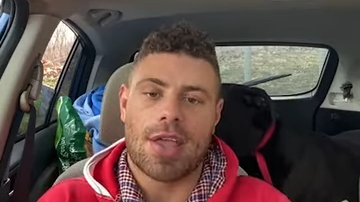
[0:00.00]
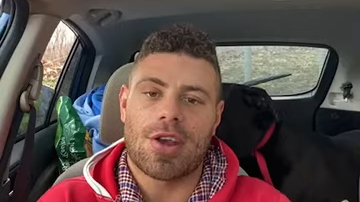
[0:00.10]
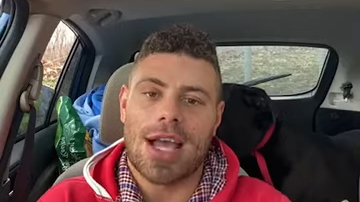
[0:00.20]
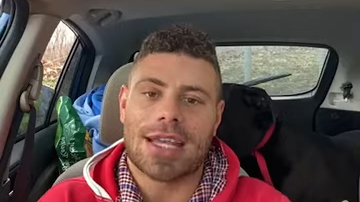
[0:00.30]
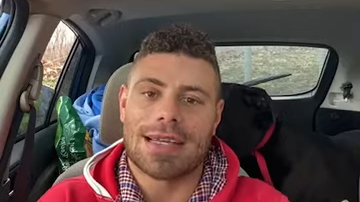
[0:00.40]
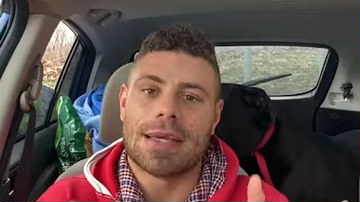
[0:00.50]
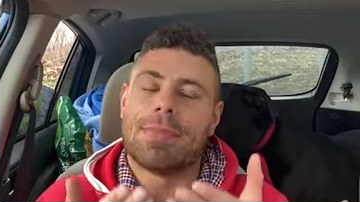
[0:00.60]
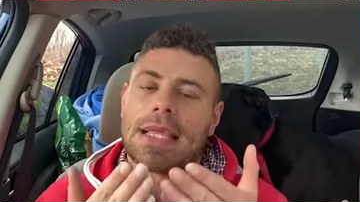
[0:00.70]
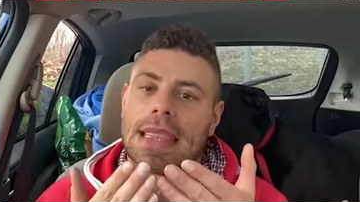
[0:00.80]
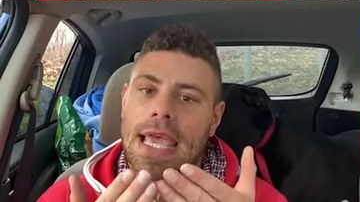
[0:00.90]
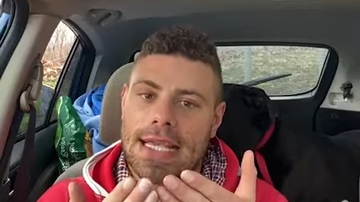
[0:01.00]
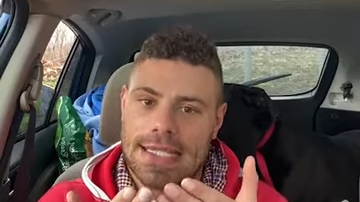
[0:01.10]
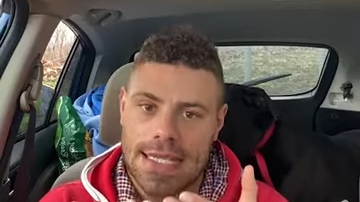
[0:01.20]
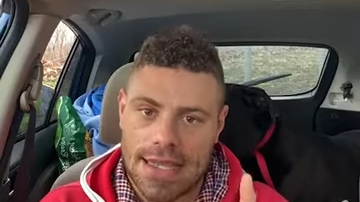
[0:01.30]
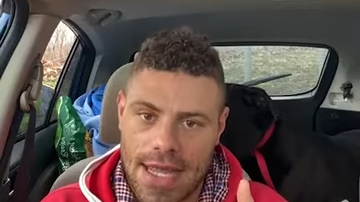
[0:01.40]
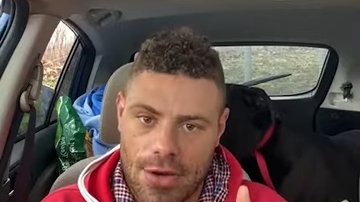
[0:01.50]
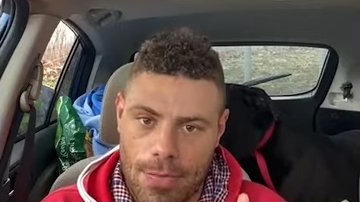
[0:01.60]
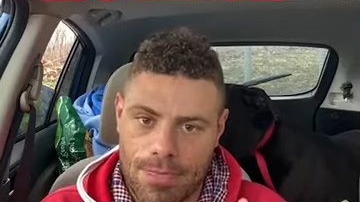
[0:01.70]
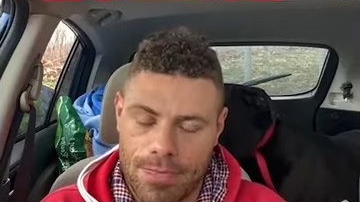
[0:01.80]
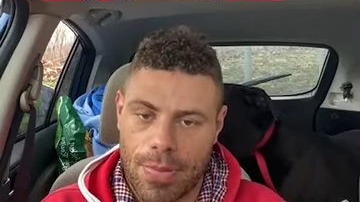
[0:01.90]
You're not going to be lazy and let your
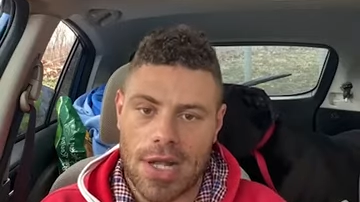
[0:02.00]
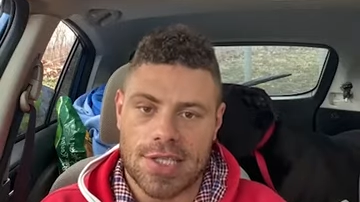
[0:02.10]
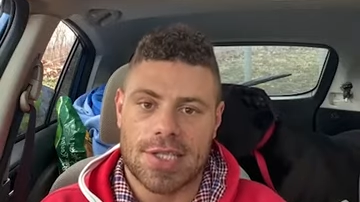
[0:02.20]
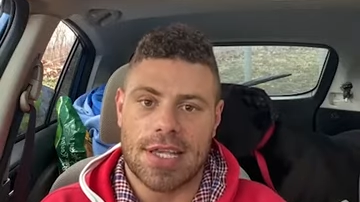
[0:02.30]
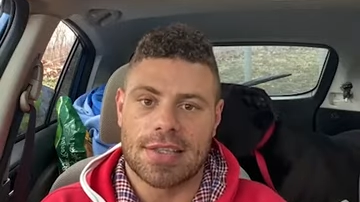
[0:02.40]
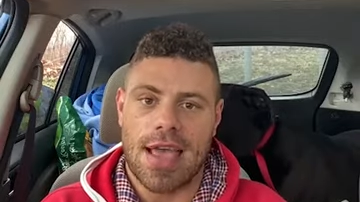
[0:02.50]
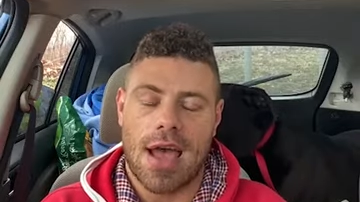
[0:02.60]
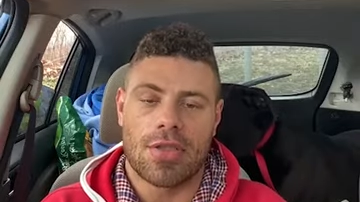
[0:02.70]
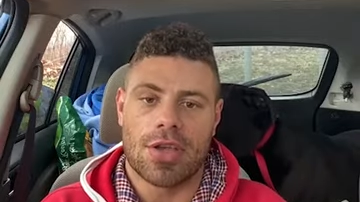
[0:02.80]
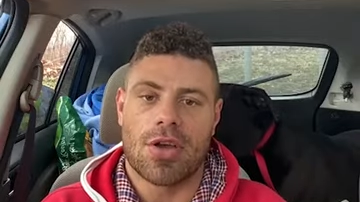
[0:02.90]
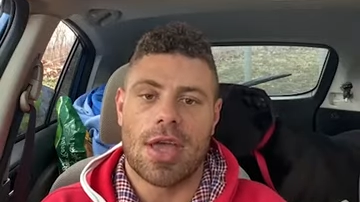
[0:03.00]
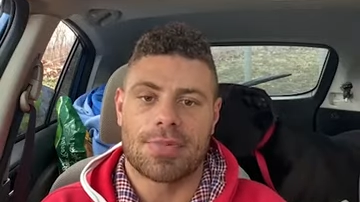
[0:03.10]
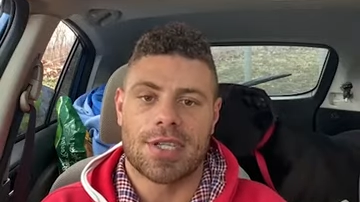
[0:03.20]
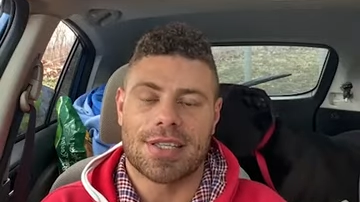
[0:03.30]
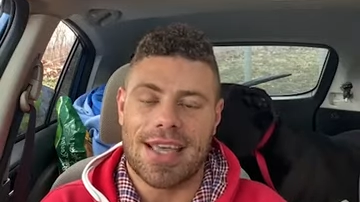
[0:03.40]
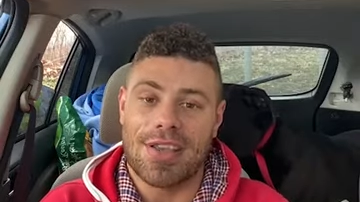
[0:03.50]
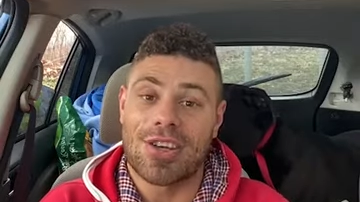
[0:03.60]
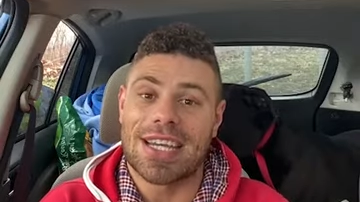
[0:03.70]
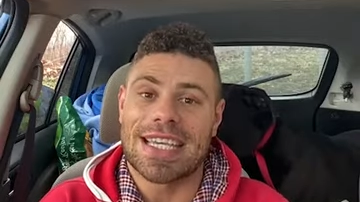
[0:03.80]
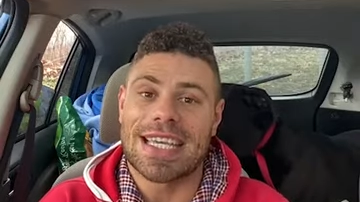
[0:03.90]
butt sink down, let your hips sink down. You're
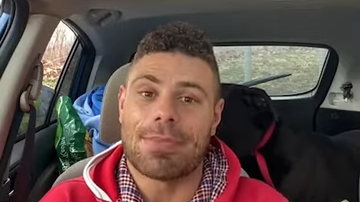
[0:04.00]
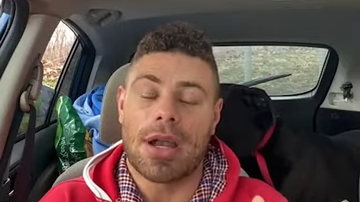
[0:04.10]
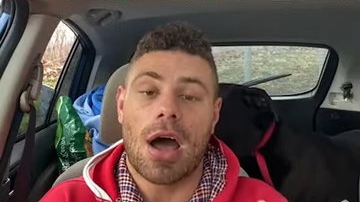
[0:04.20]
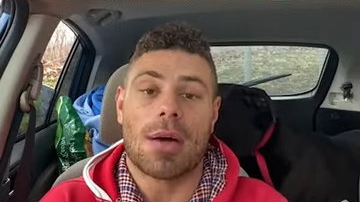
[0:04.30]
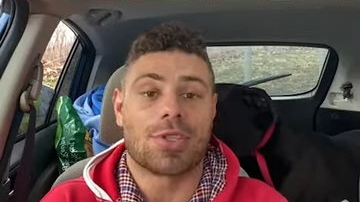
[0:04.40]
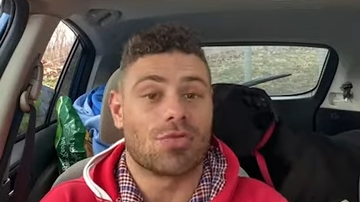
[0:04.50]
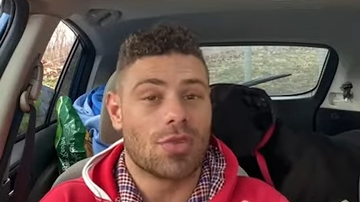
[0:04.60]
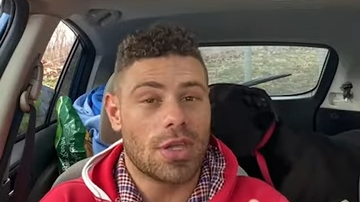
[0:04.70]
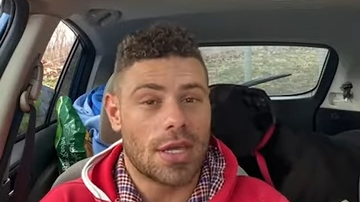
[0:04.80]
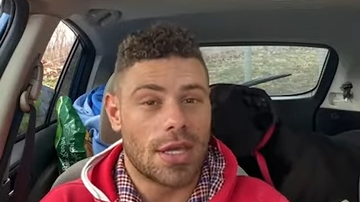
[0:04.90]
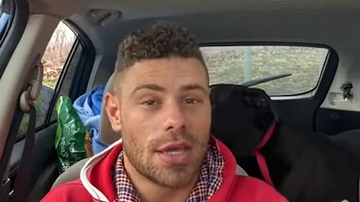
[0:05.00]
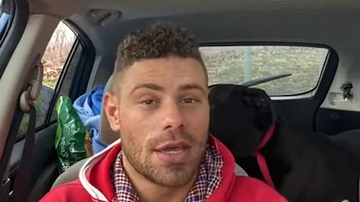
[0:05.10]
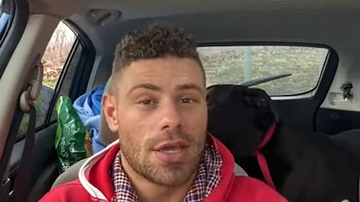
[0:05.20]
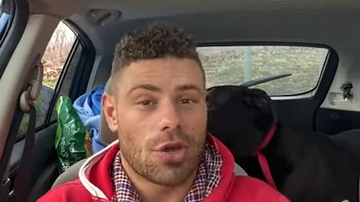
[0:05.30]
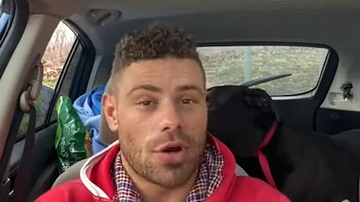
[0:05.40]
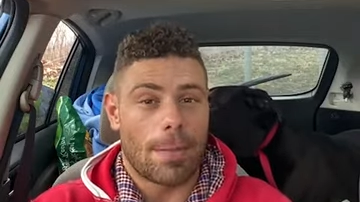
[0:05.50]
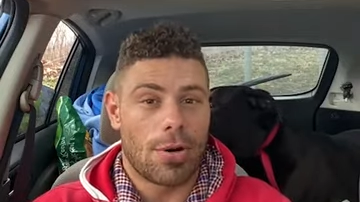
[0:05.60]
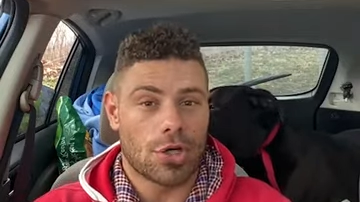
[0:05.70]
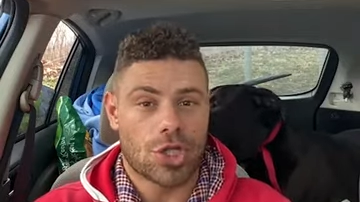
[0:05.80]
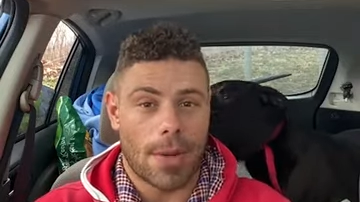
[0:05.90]
going to keep it up. So really, you're in a
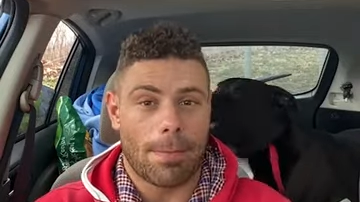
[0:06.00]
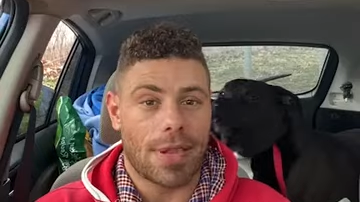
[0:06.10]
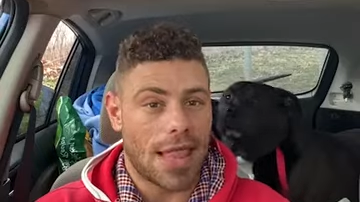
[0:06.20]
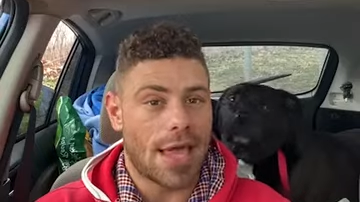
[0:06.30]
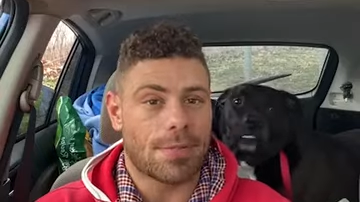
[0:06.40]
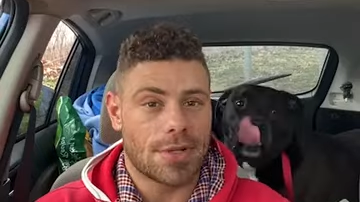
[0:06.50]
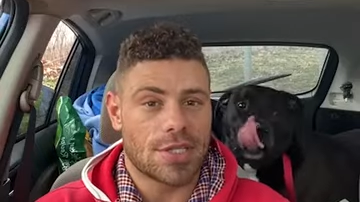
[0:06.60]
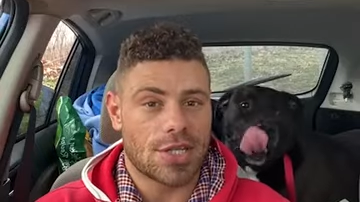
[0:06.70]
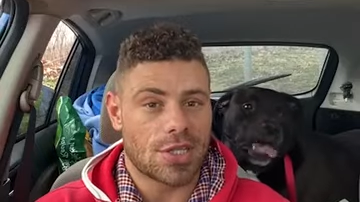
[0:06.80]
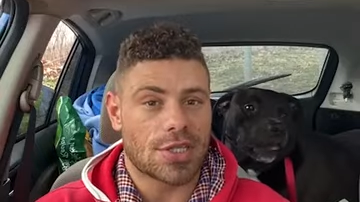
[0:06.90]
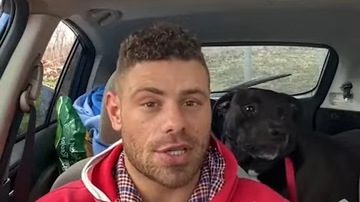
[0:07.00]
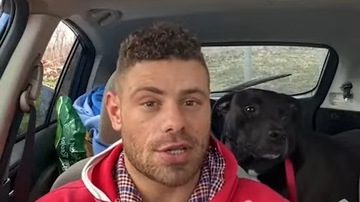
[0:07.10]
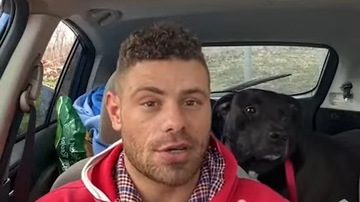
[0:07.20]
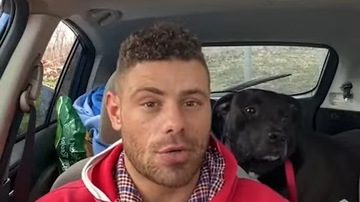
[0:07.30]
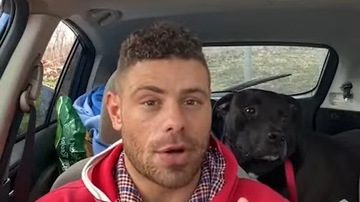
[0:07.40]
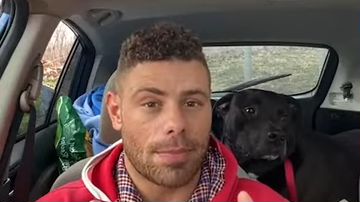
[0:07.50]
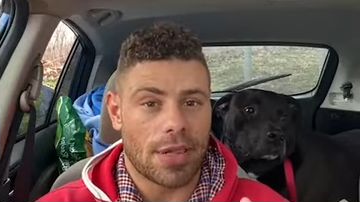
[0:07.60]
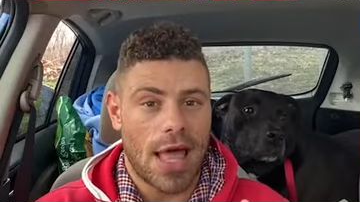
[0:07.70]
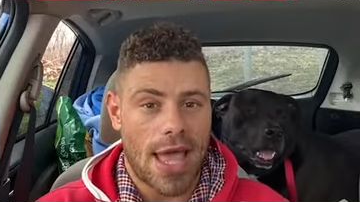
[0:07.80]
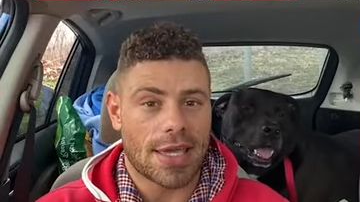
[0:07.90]
push-up plank position. It's like you're doing a
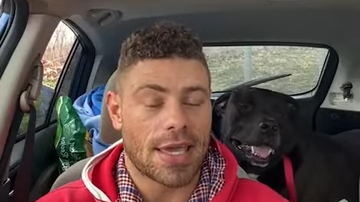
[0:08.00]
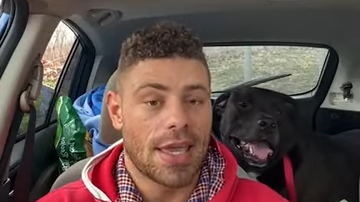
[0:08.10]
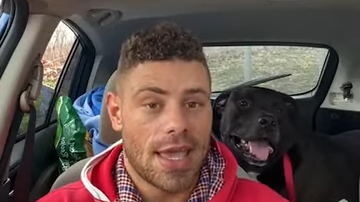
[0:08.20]
plank